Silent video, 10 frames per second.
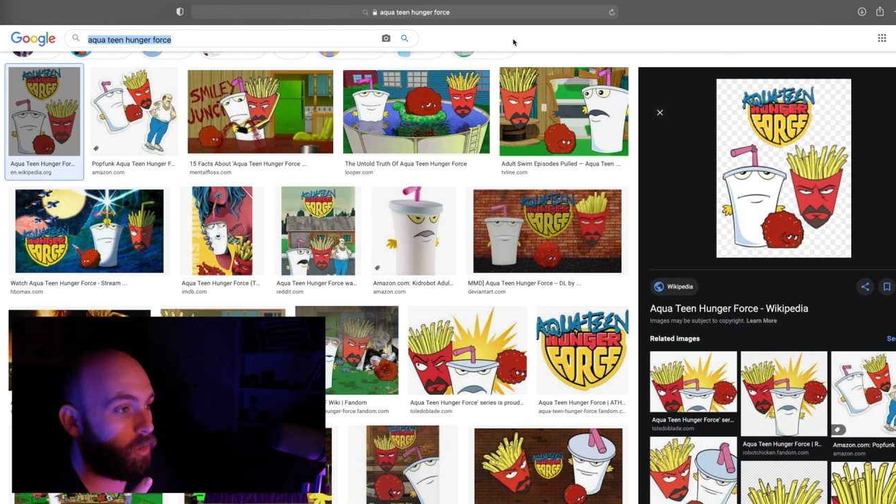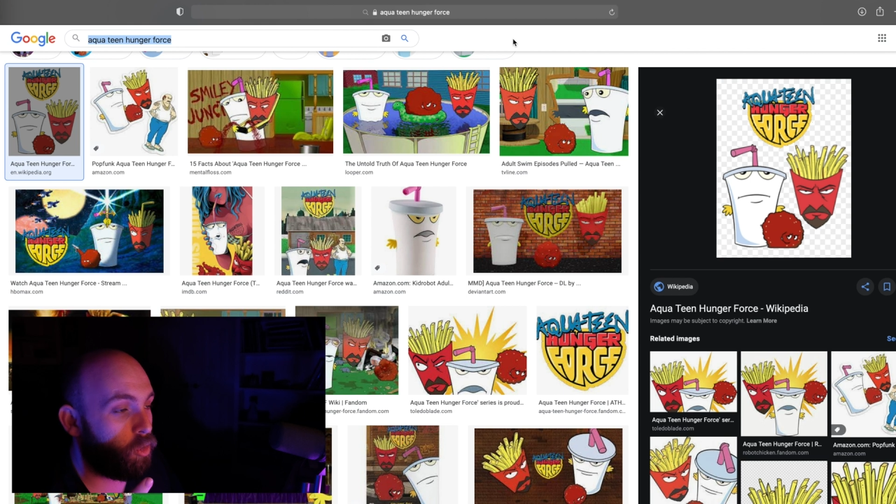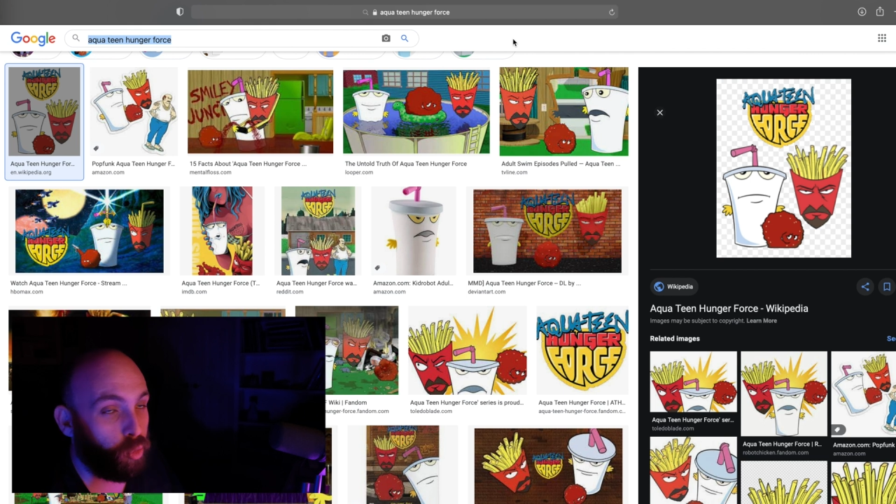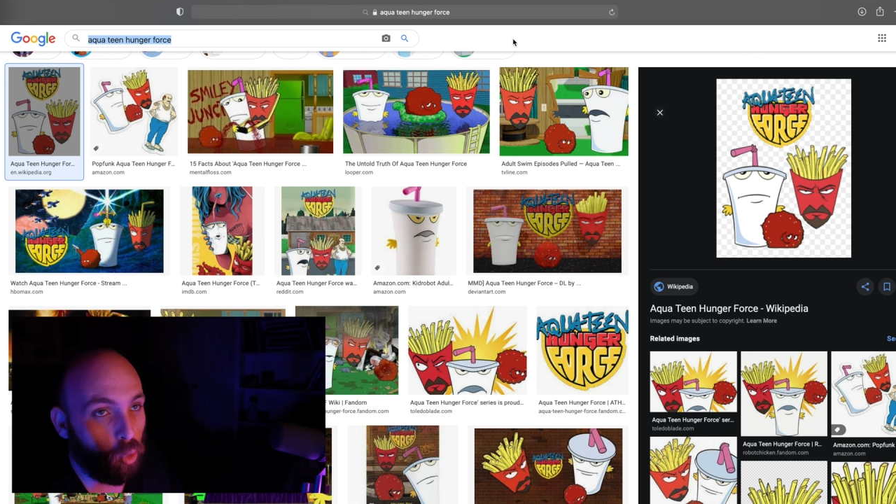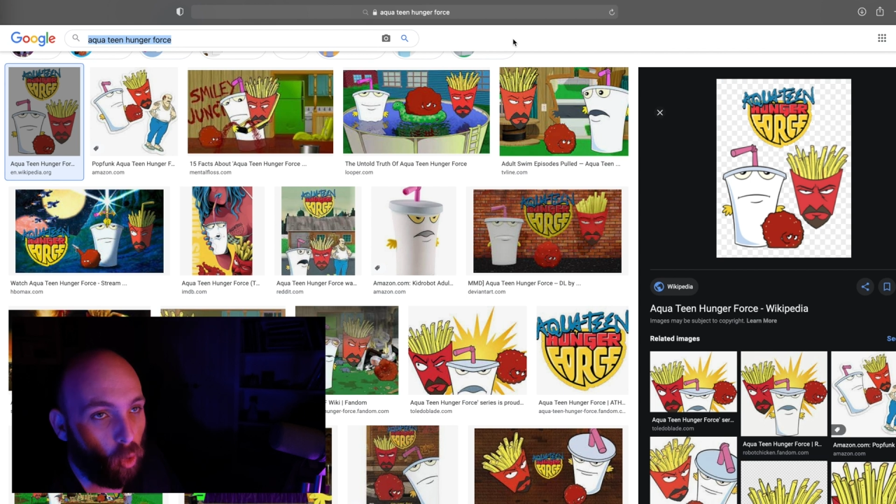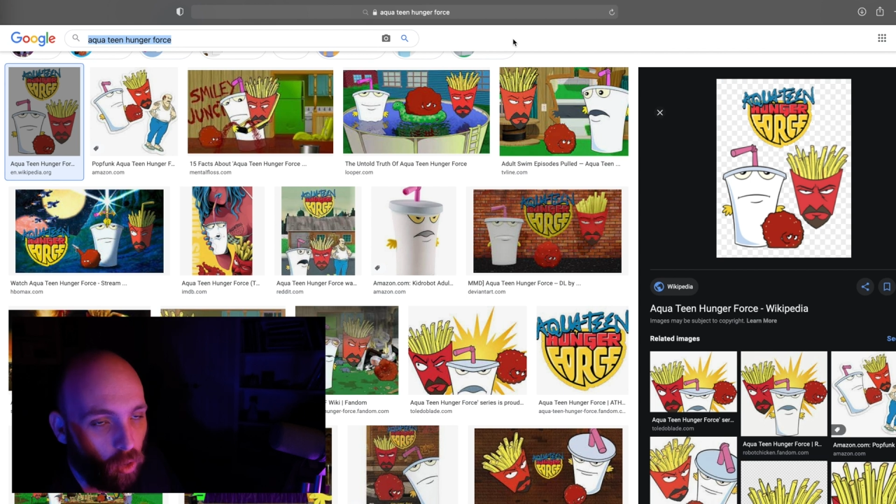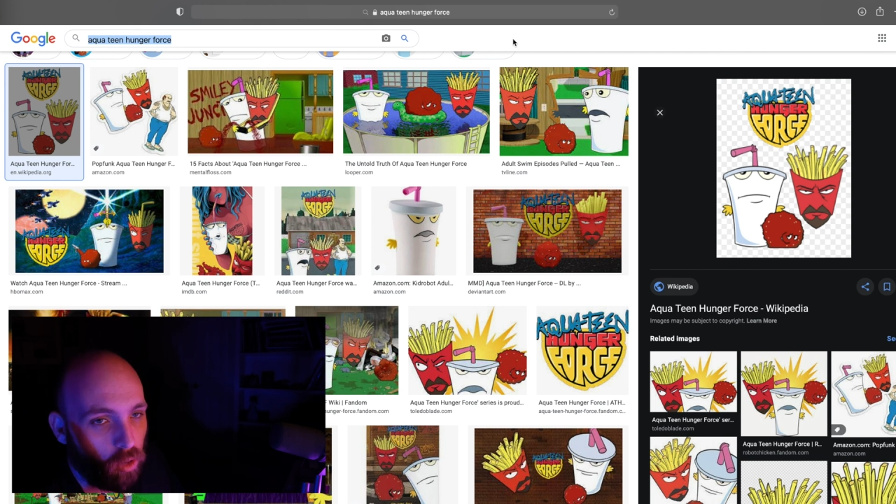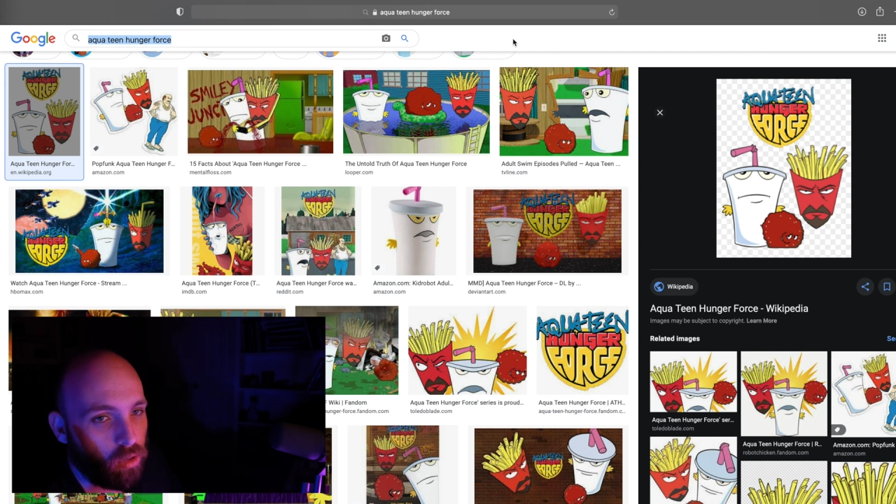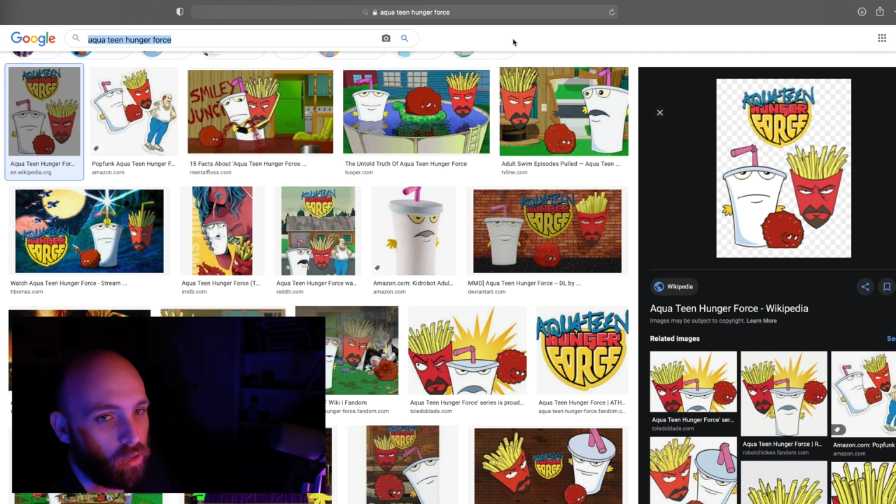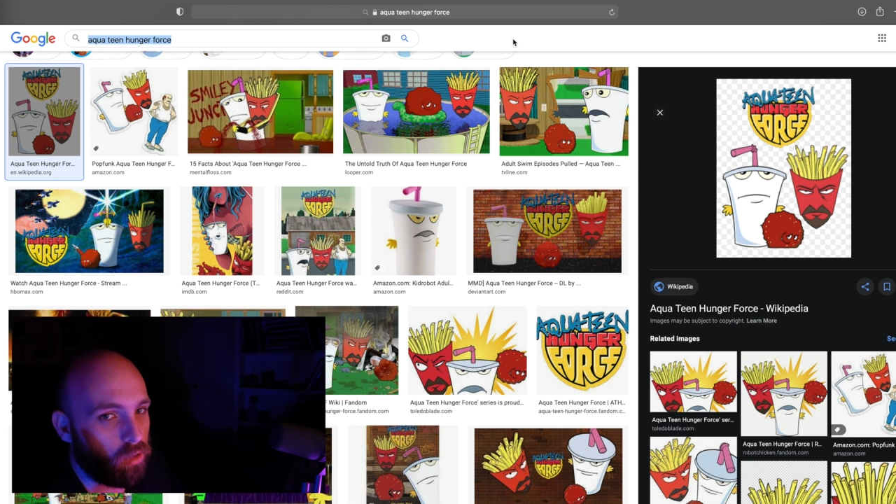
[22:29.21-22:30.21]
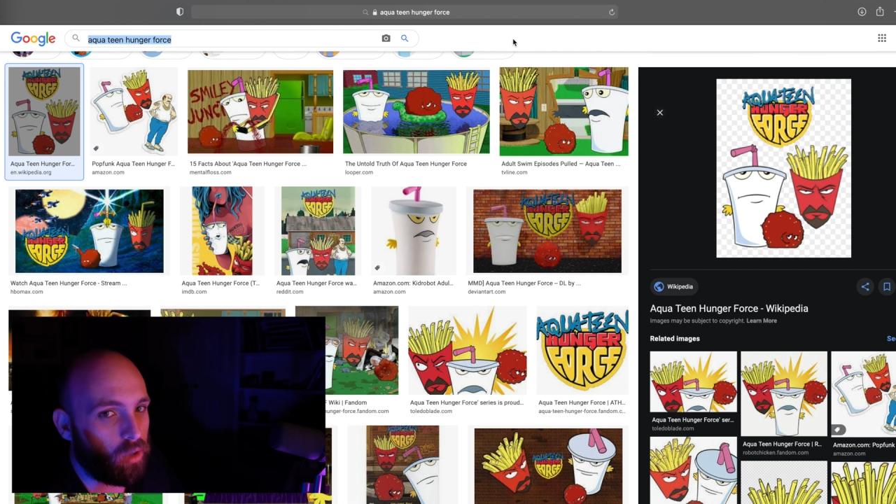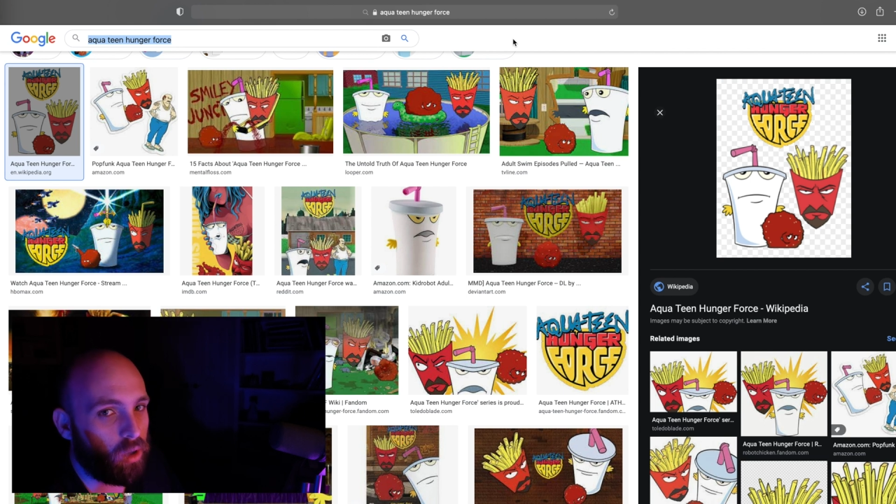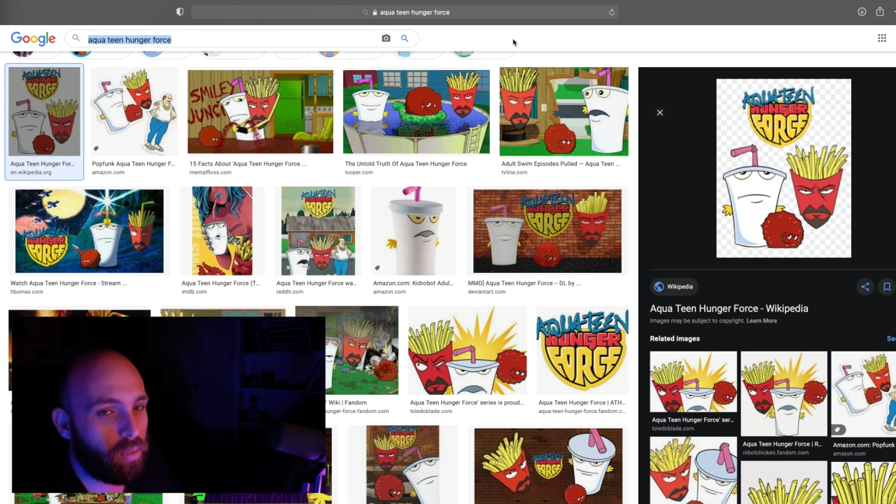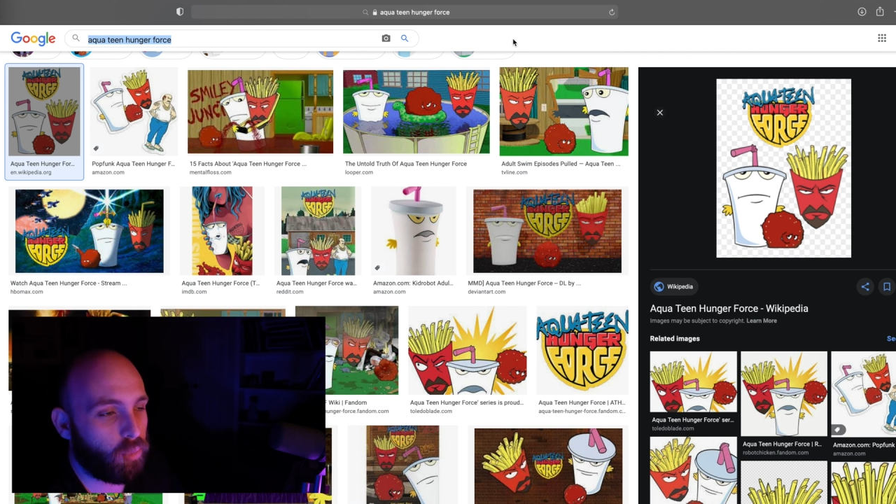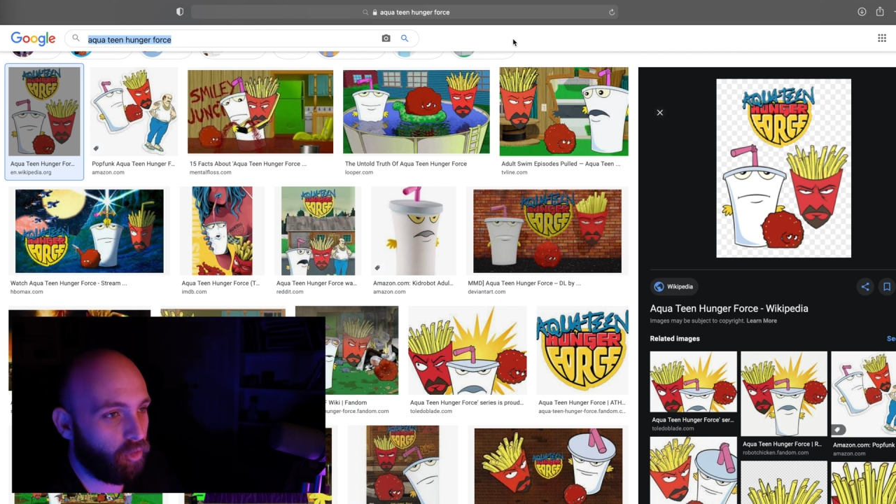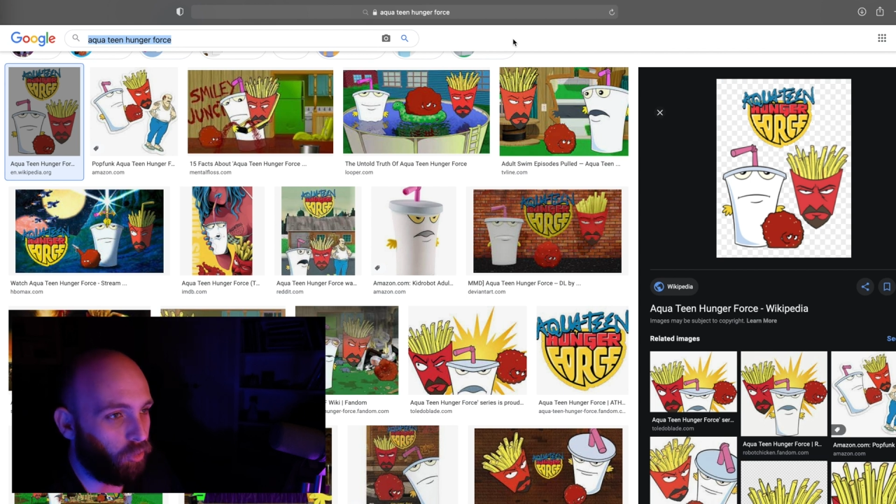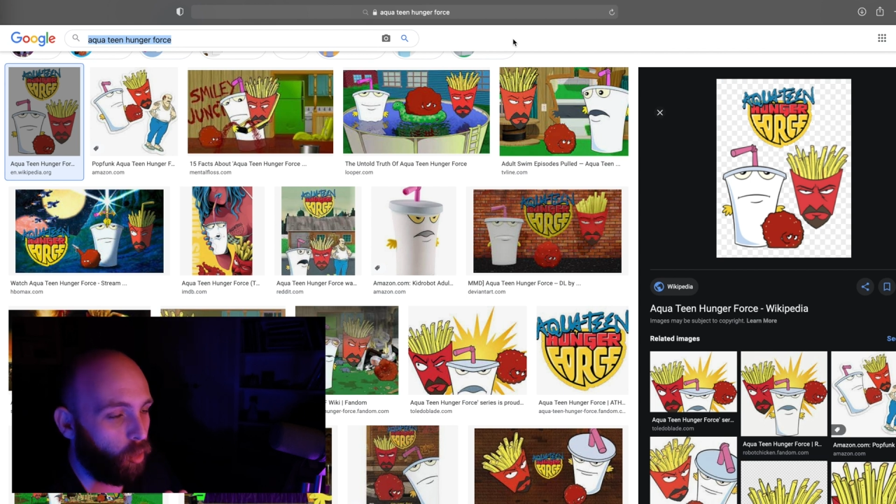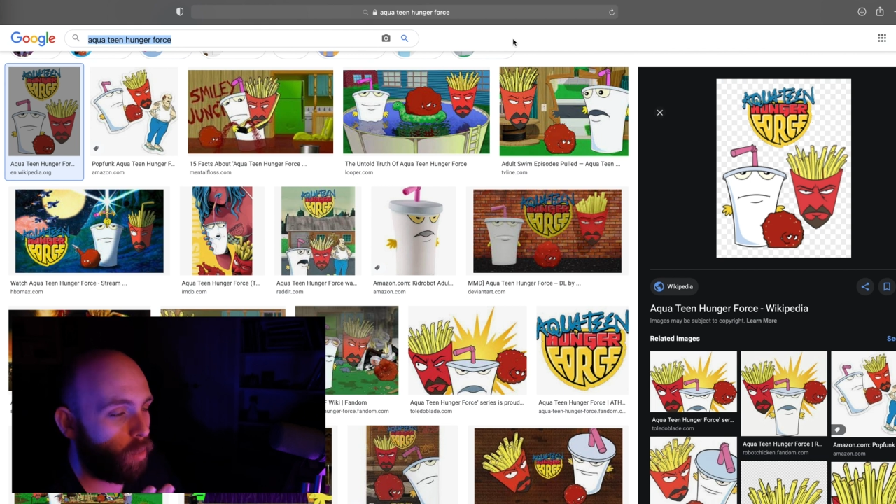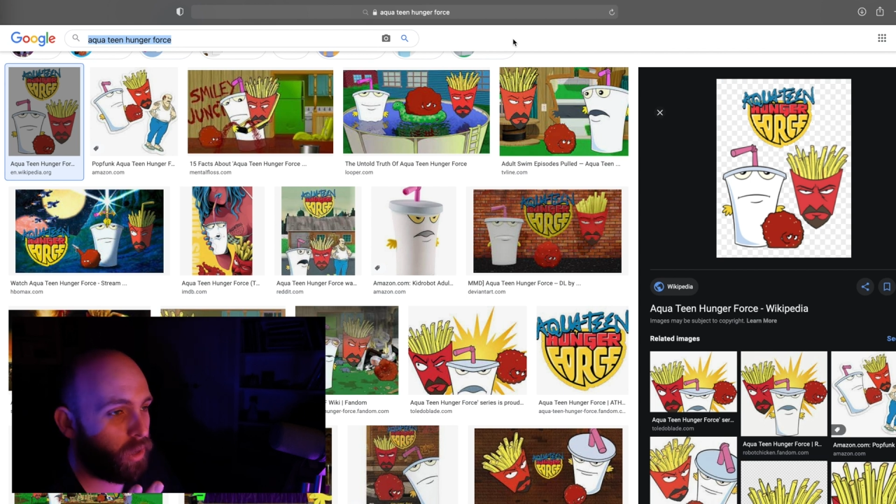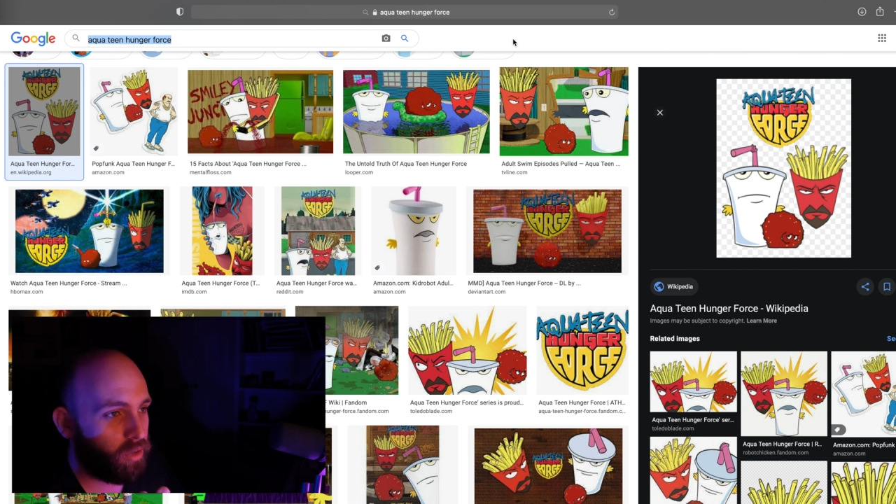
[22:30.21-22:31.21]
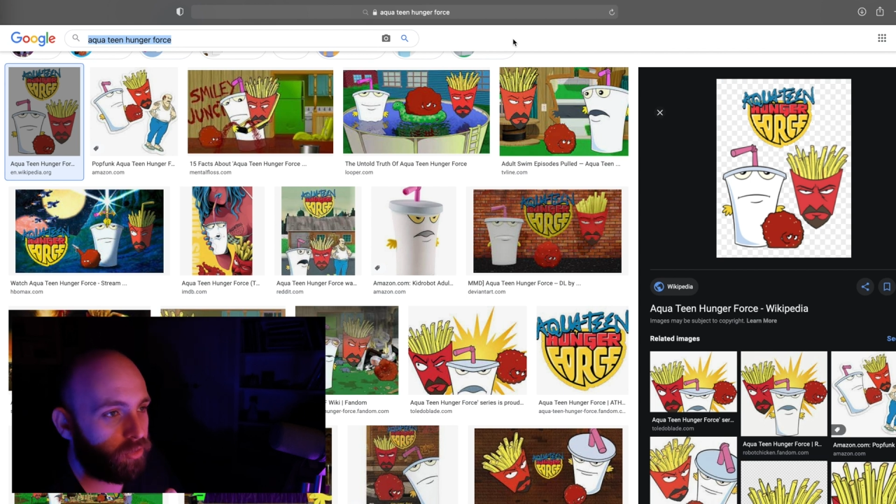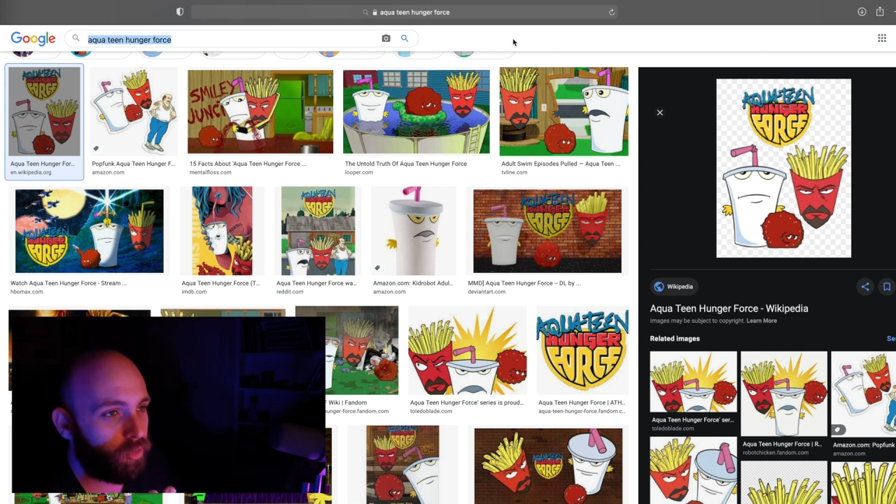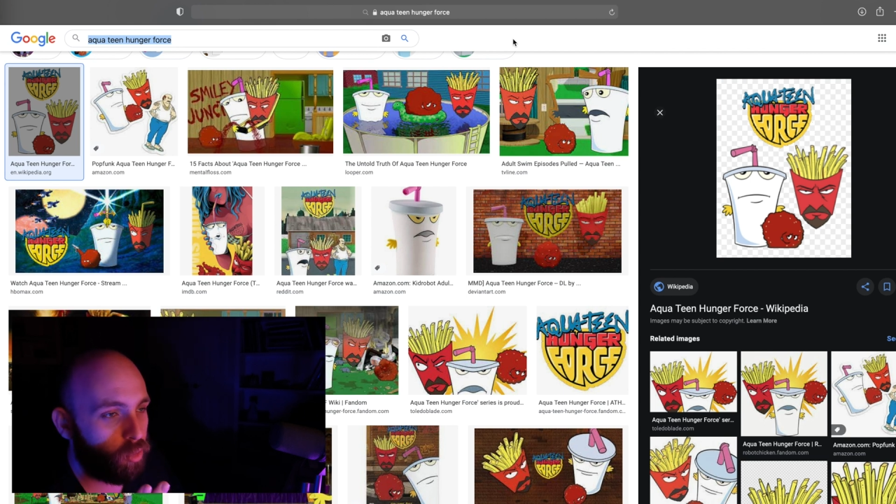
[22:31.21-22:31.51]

cruel, performative